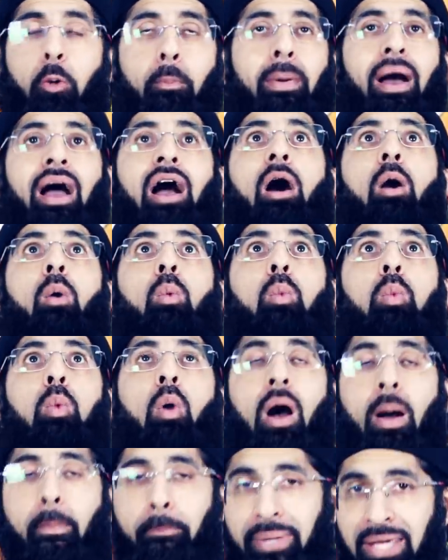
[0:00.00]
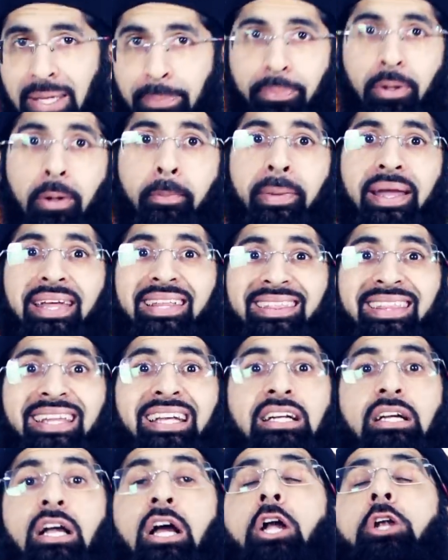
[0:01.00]
No matter what people may
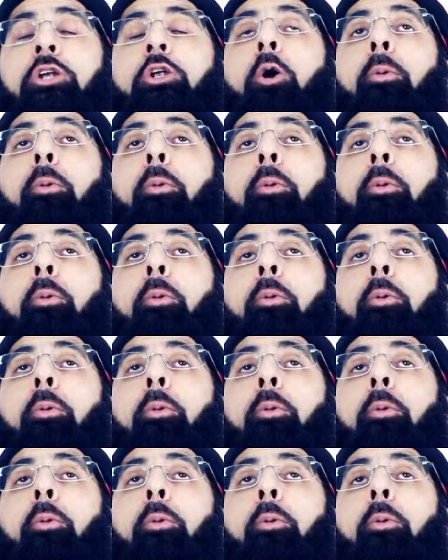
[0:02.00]
think,